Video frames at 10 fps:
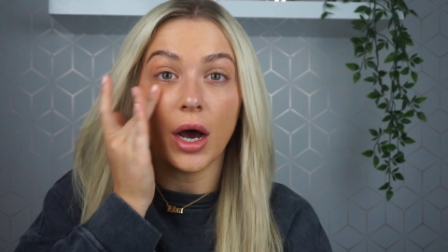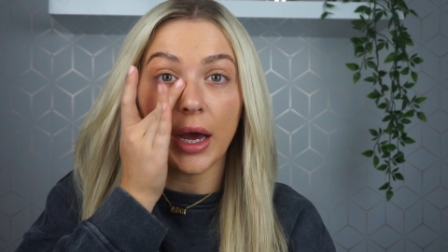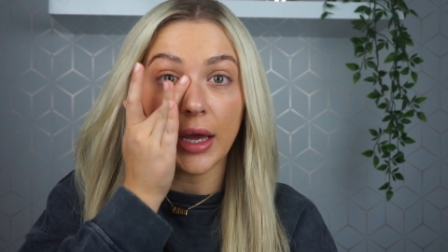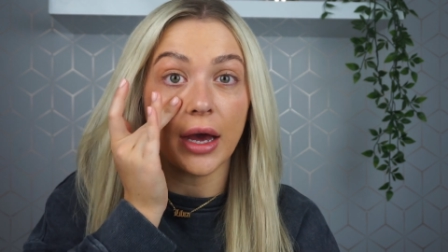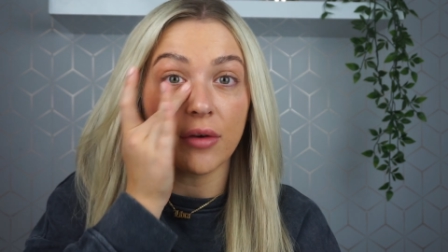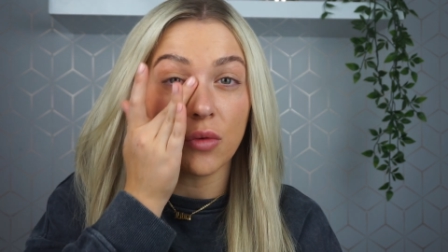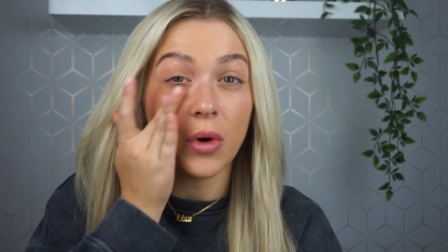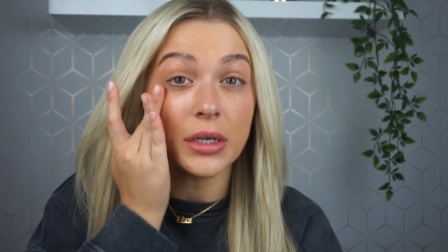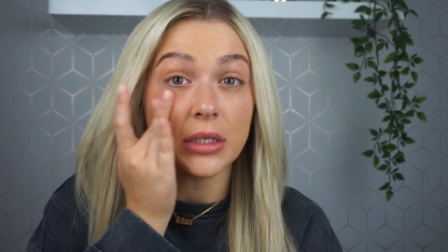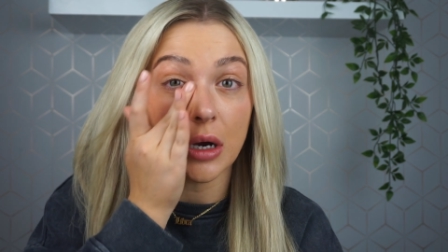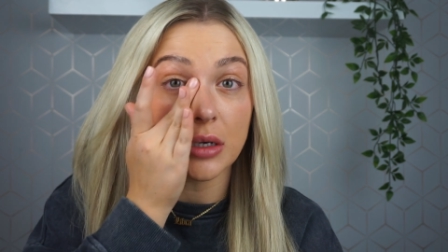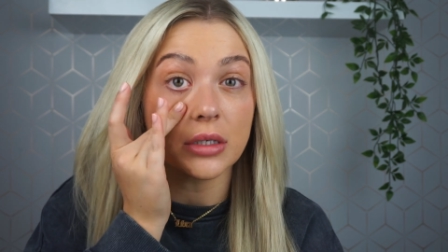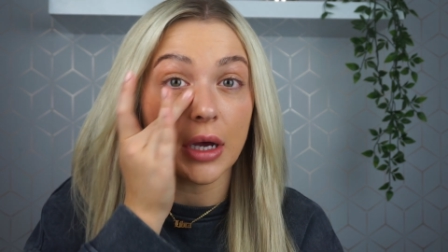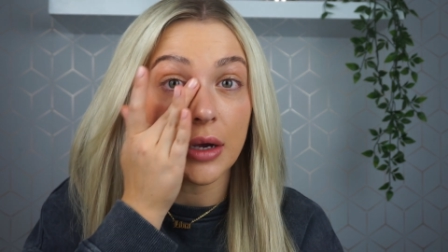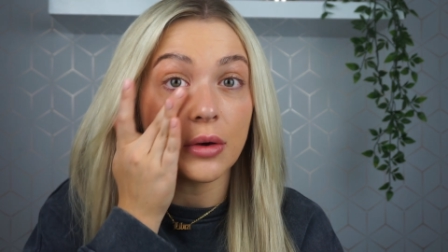I have quite dark
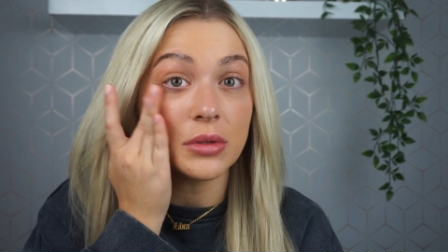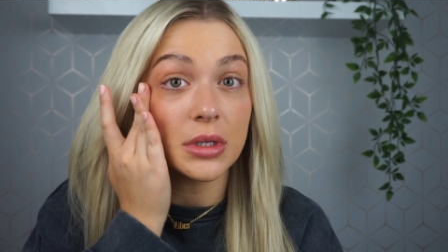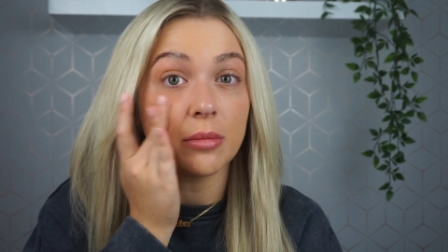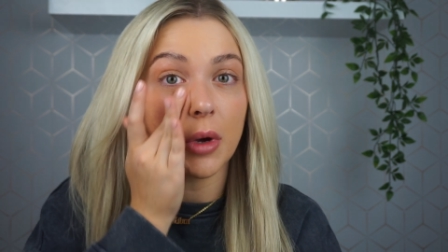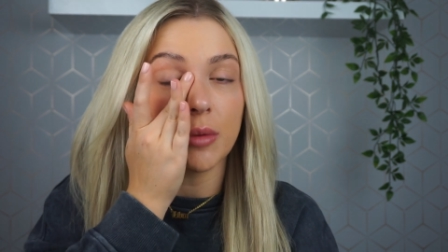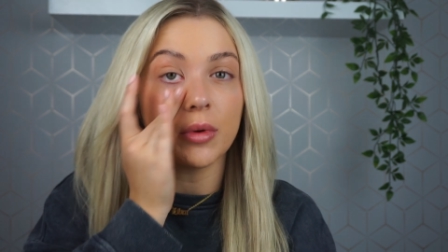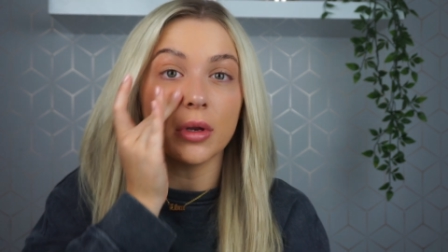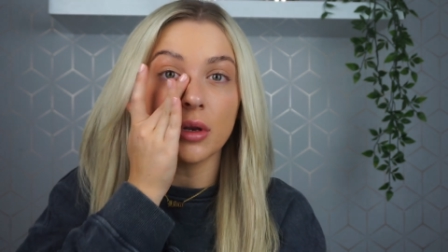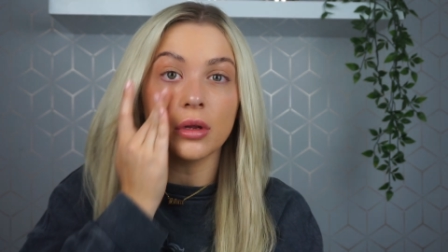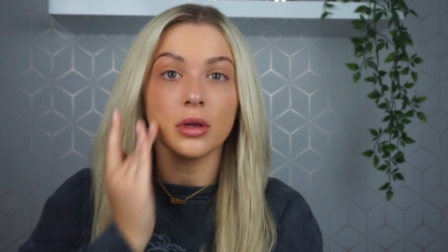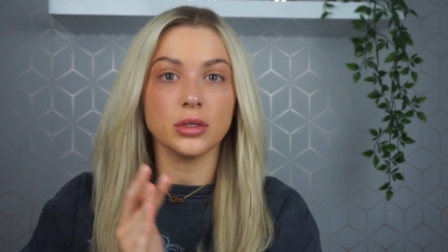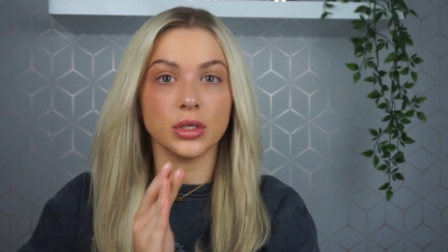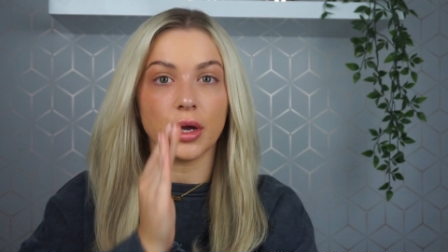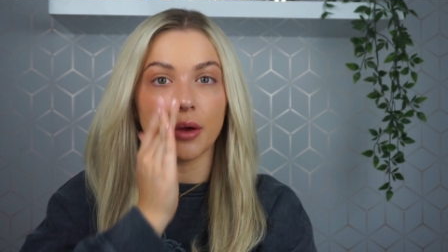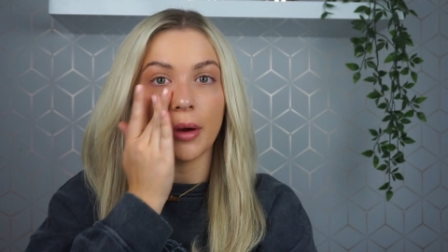circles at the moment,
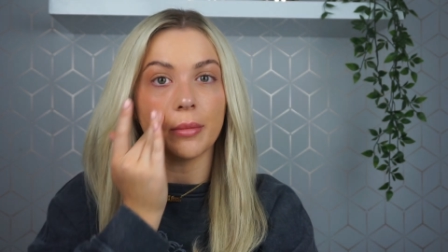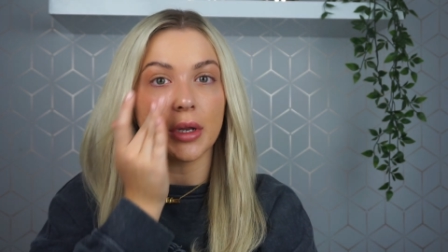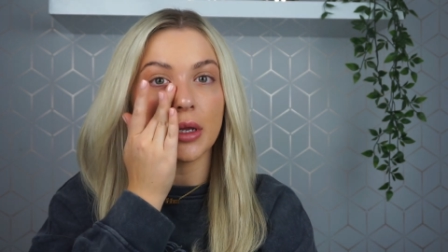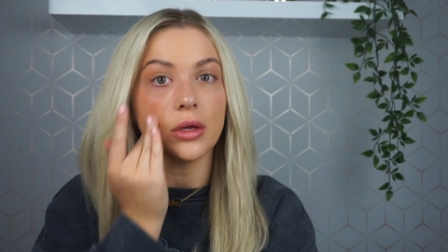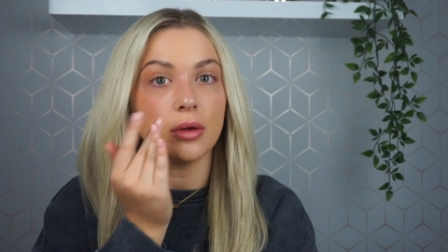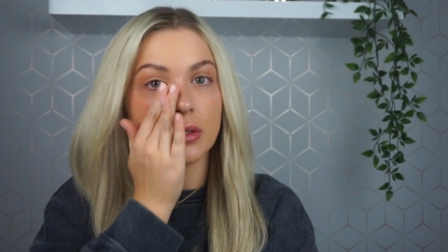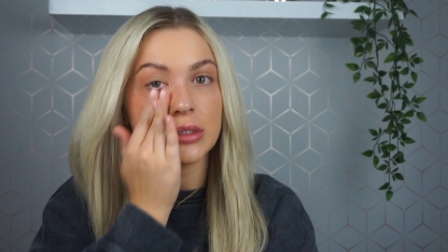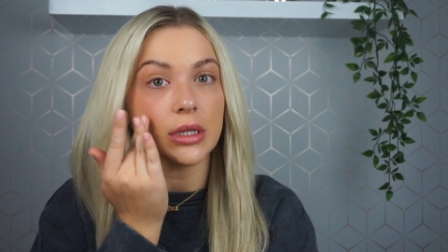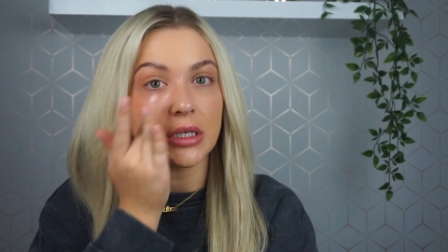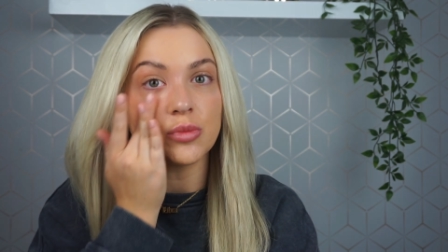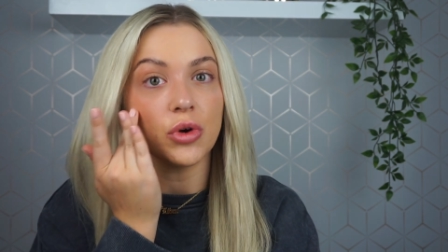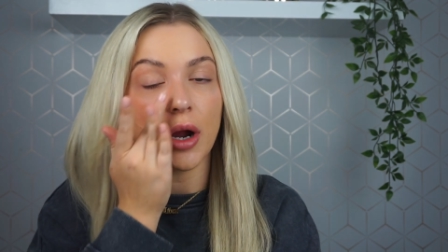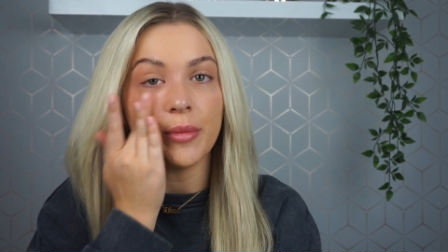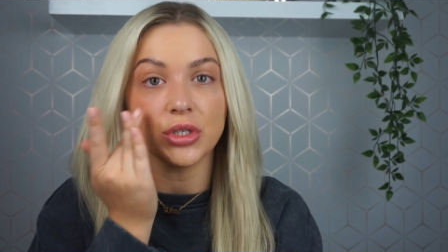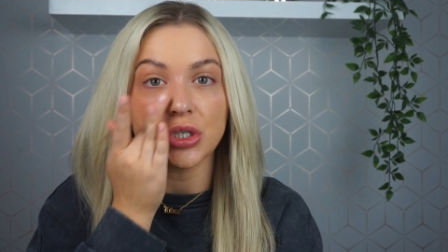so I'm going to use this
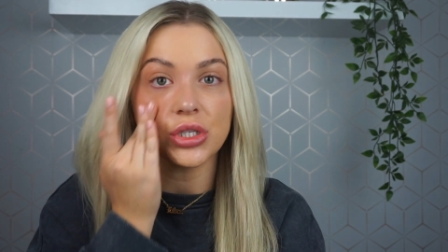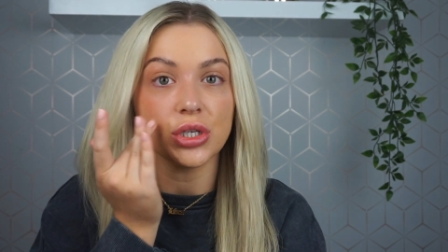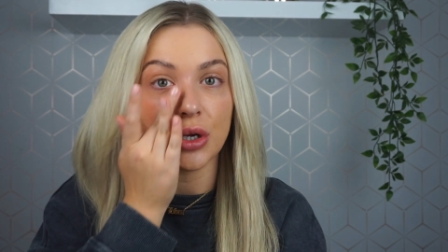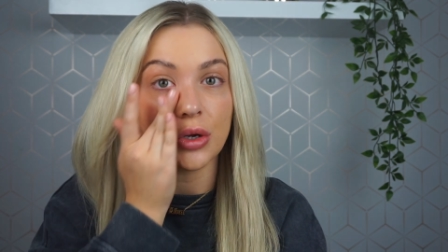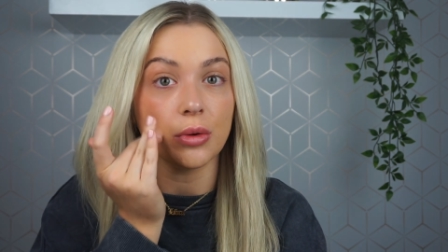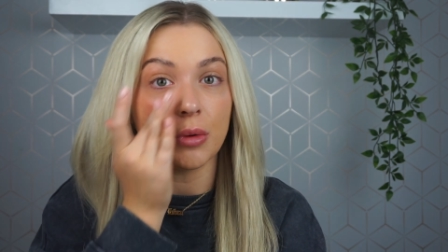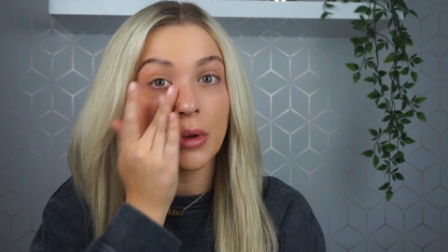primer just to